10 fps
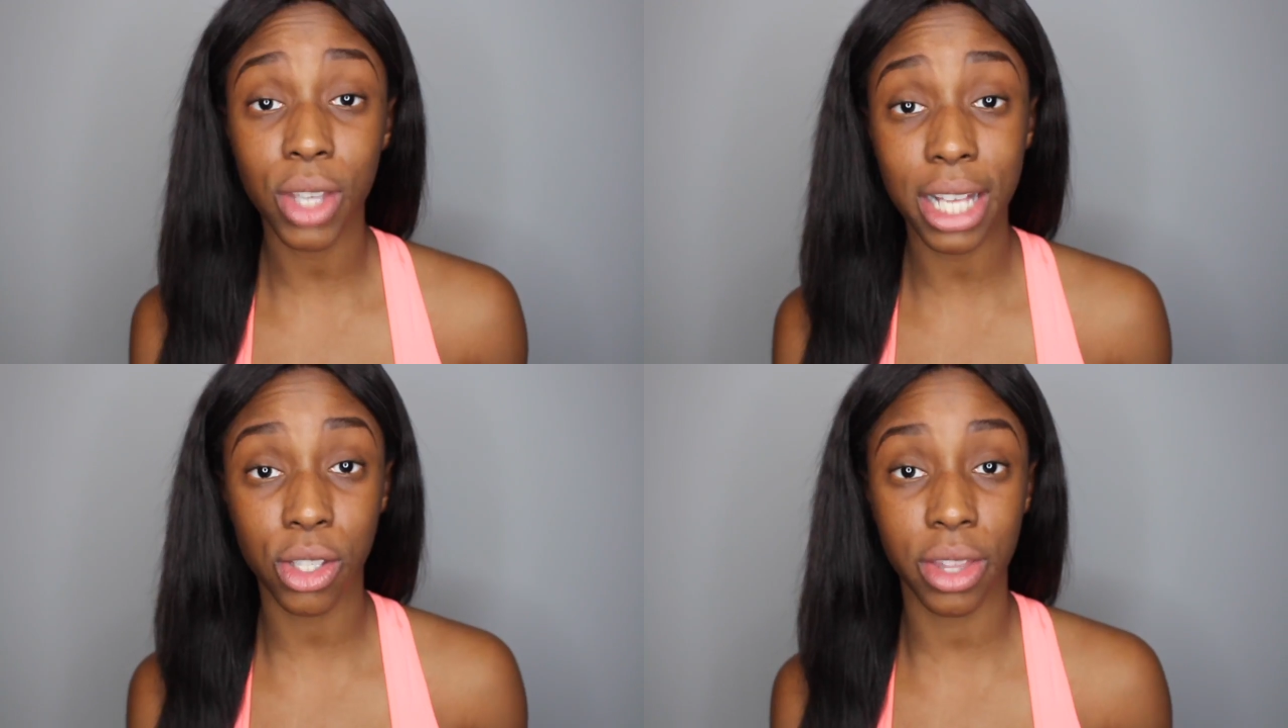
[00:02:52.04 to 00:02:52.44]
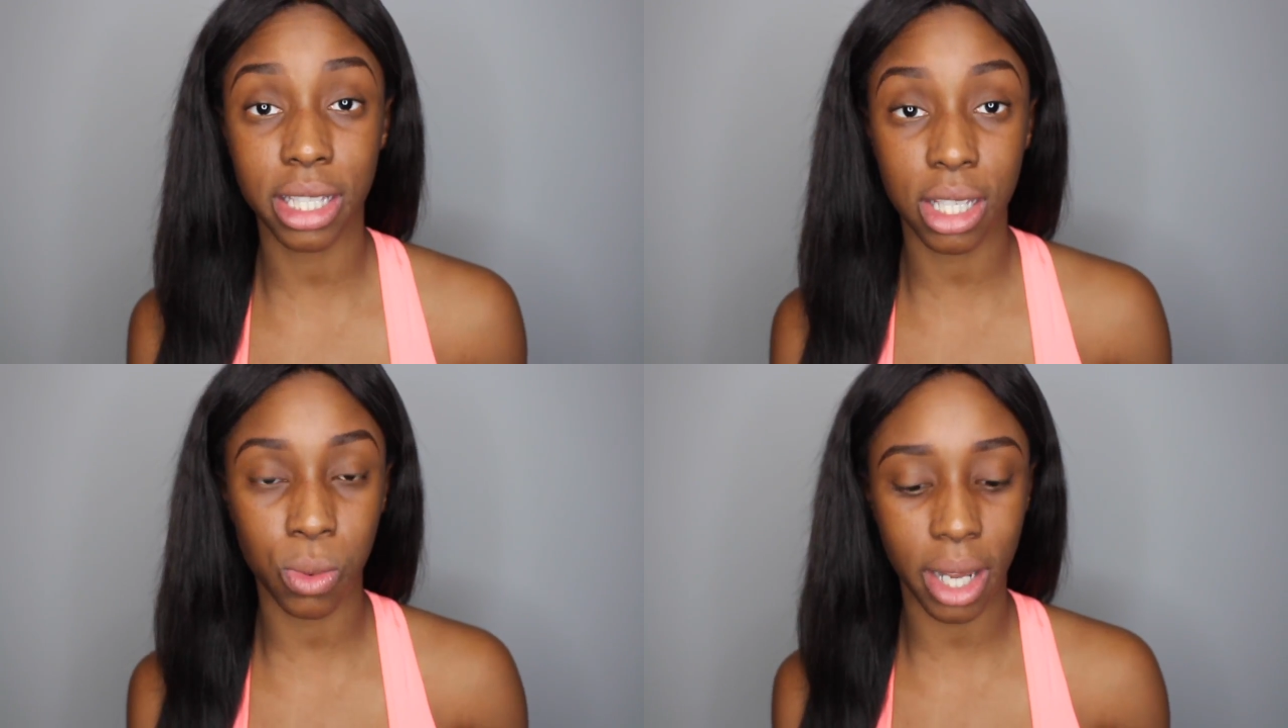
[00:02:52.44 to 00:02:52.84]
So yeah, so
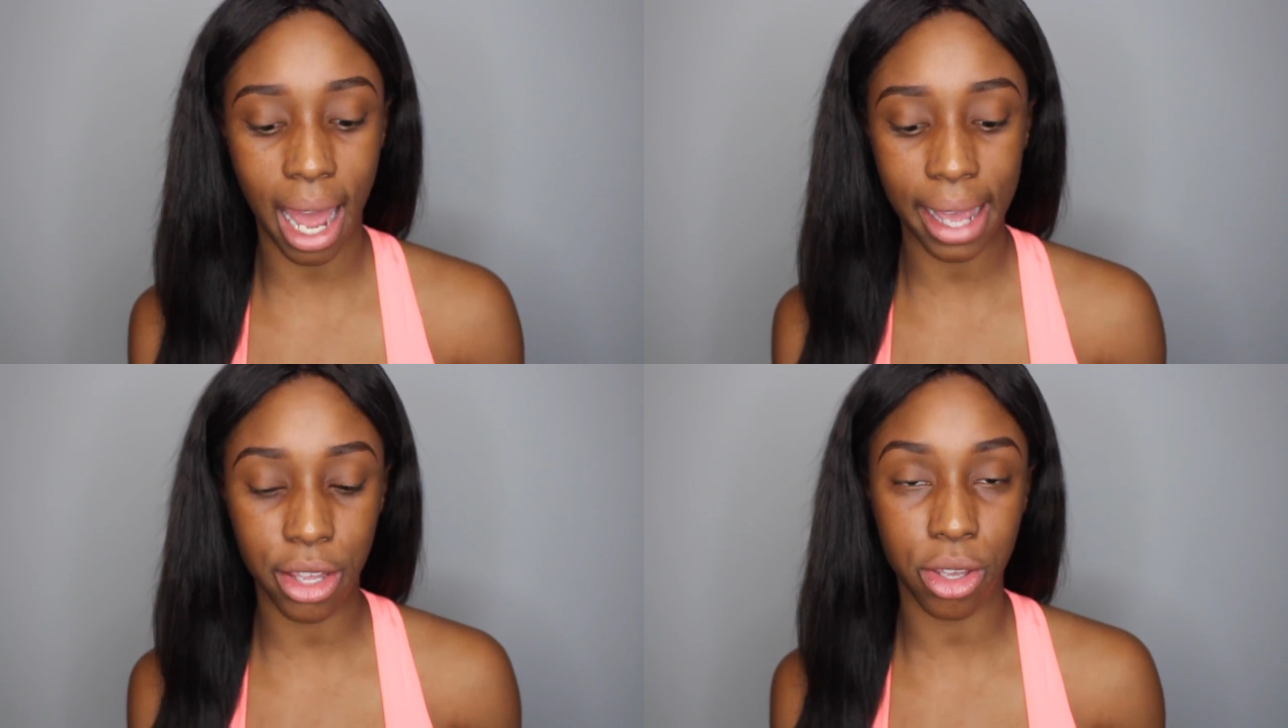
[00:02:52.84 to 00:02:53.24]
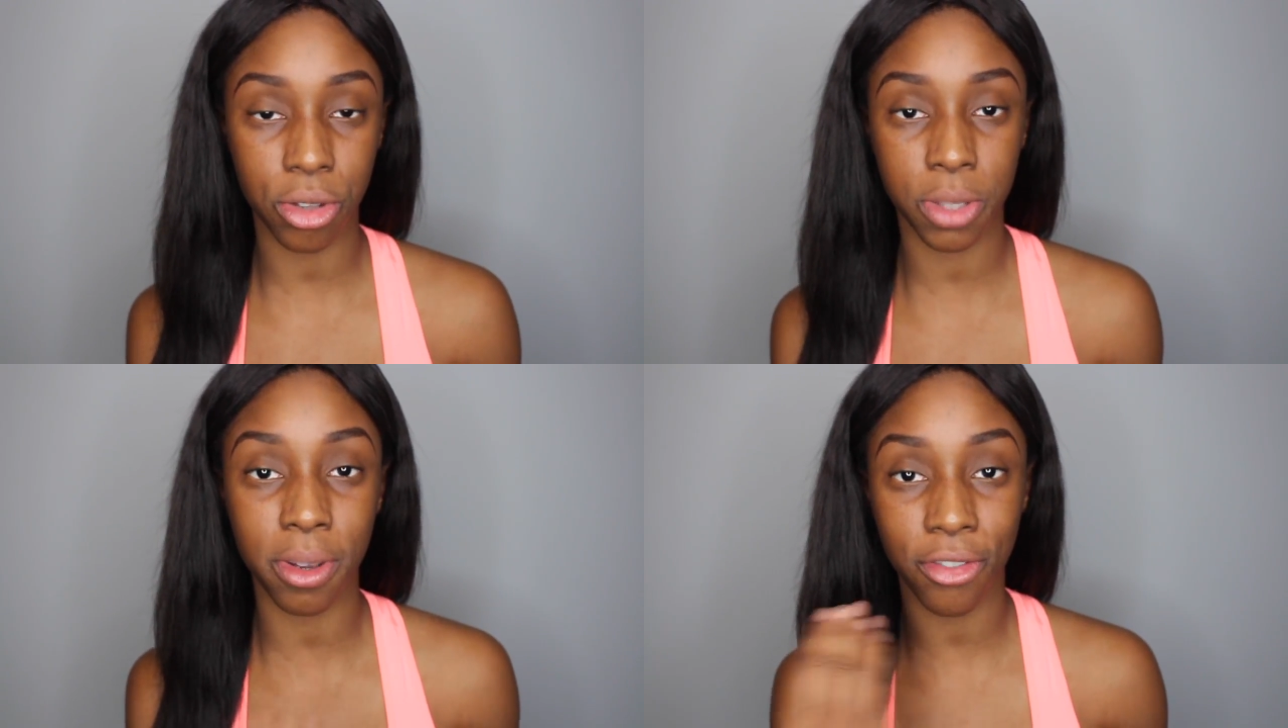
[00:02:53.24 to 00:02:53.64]
this is what I
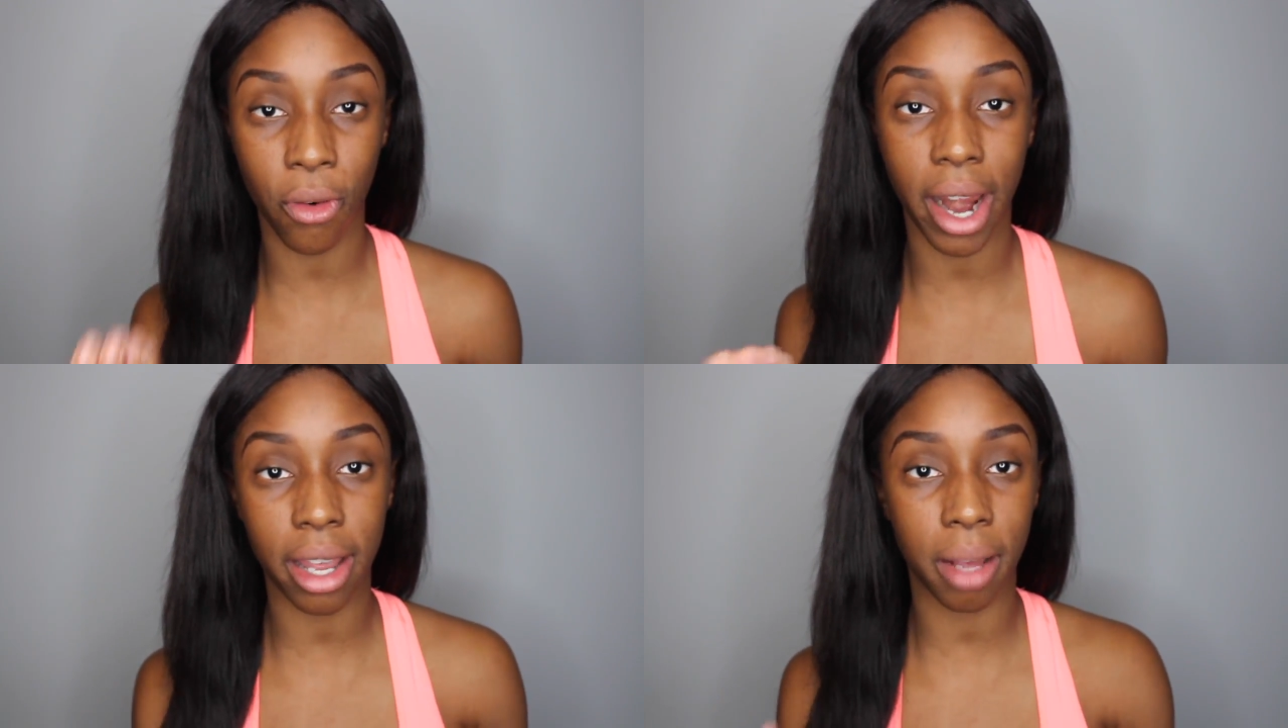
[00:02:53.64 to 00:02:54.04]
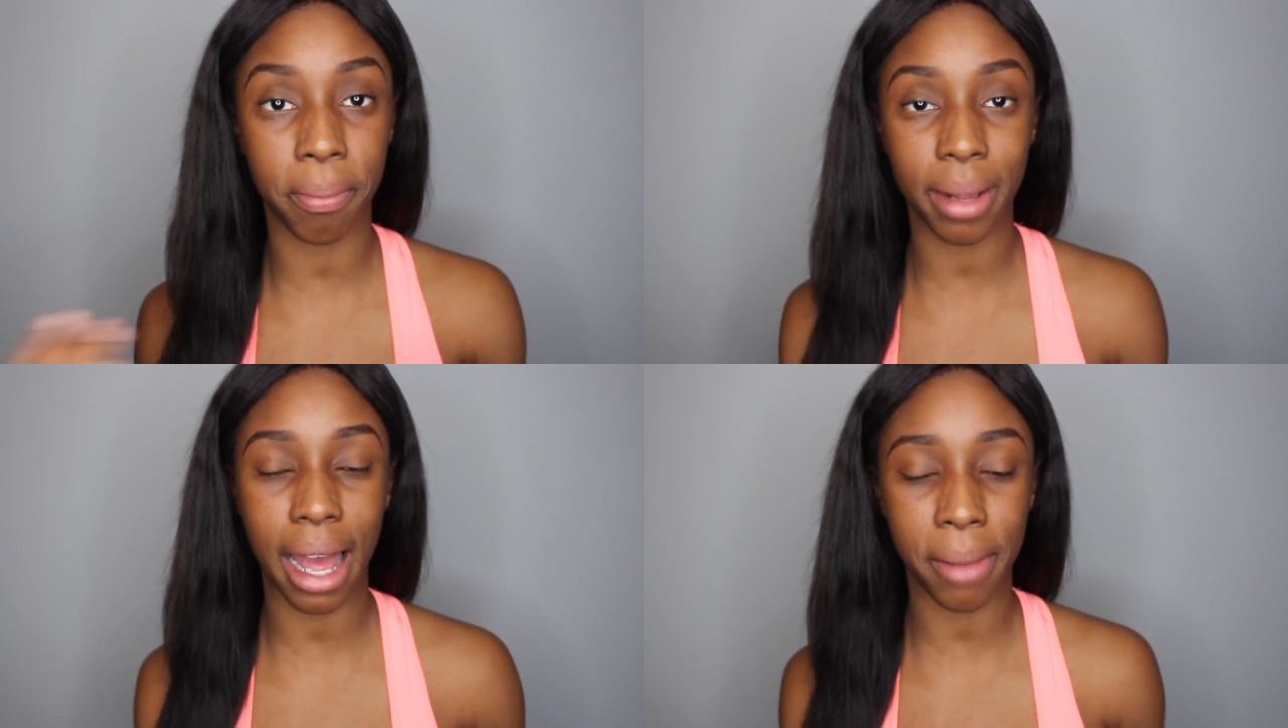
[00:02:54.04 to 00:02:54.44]
use before I
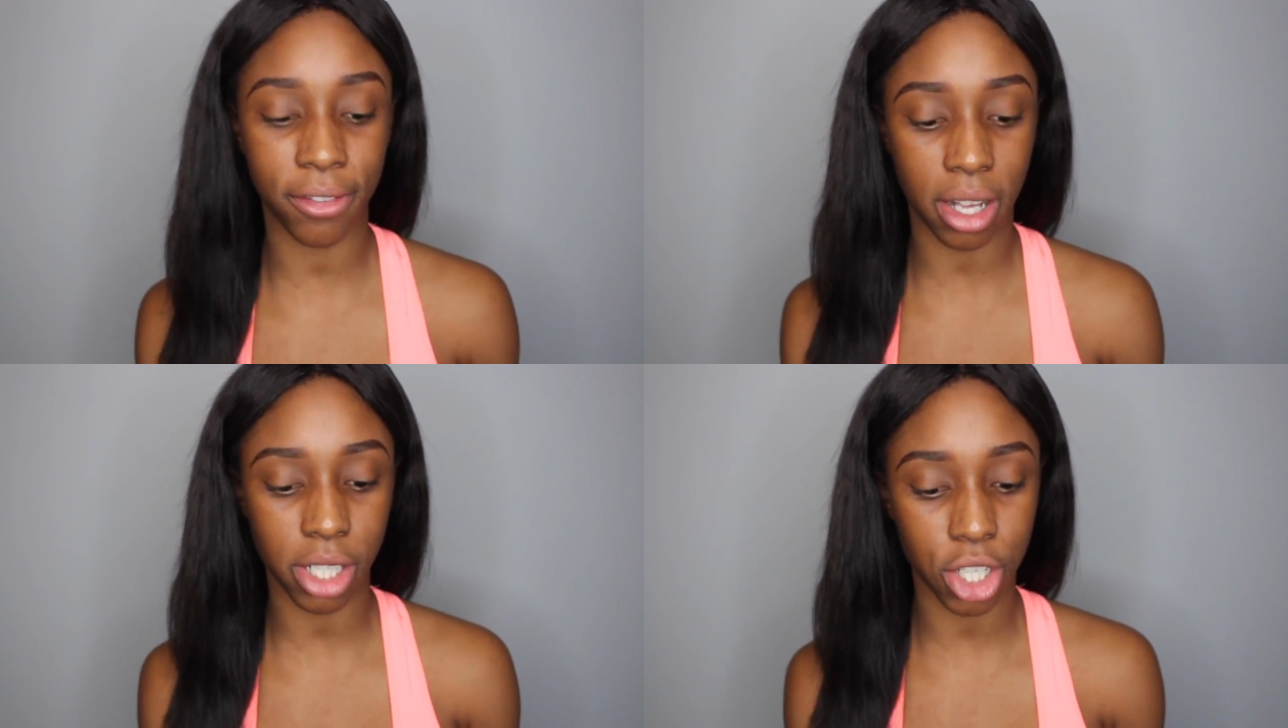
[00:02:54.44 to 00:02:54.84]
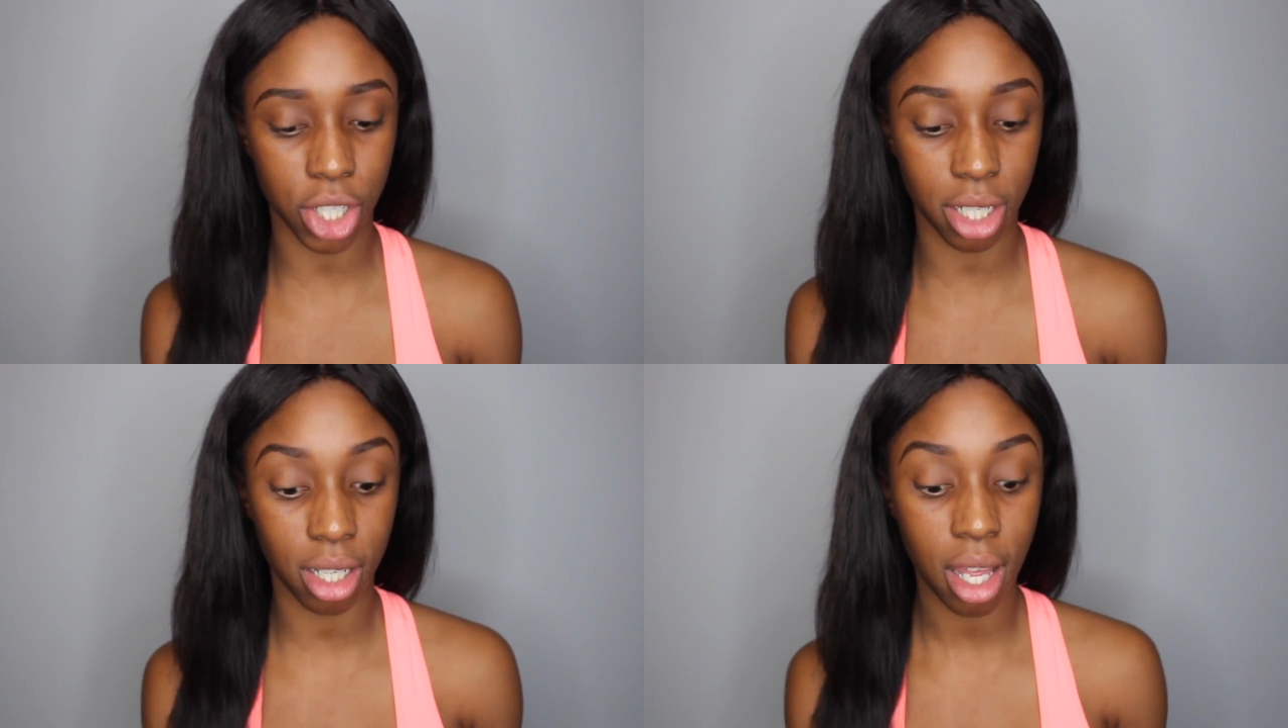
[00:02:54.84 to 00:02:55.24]
apply my
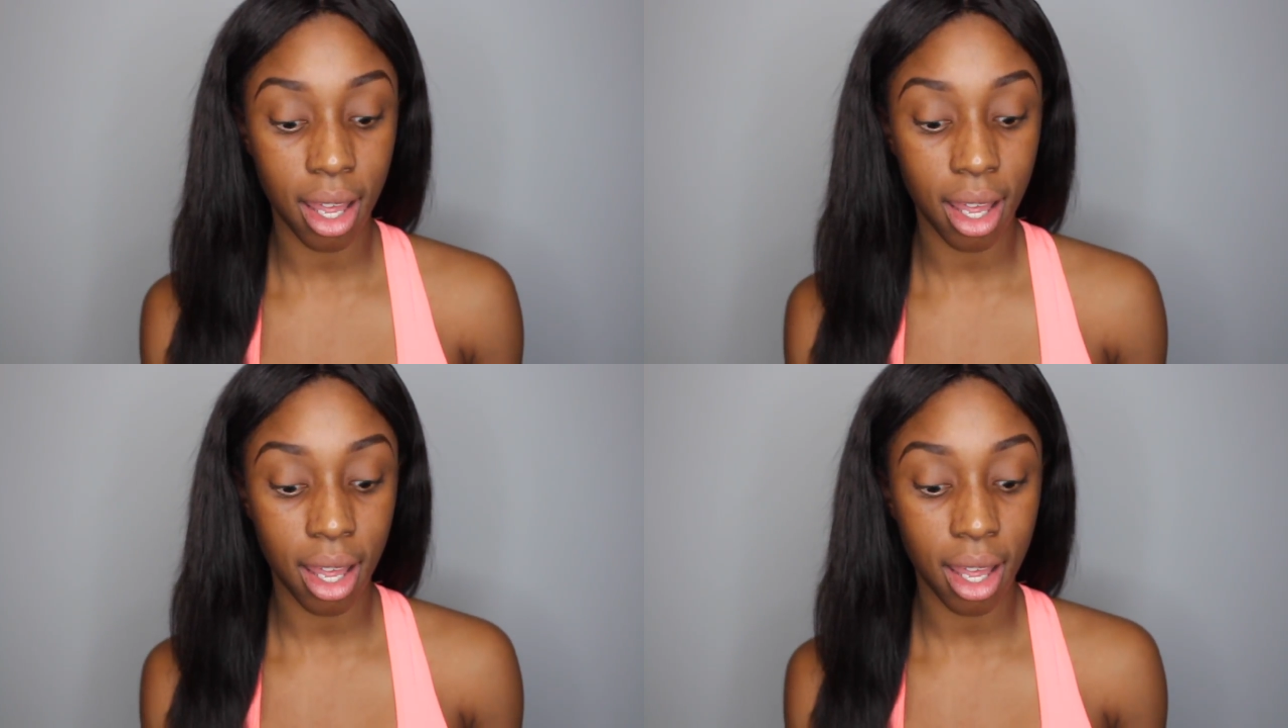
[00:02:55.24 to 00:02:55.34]
foundation.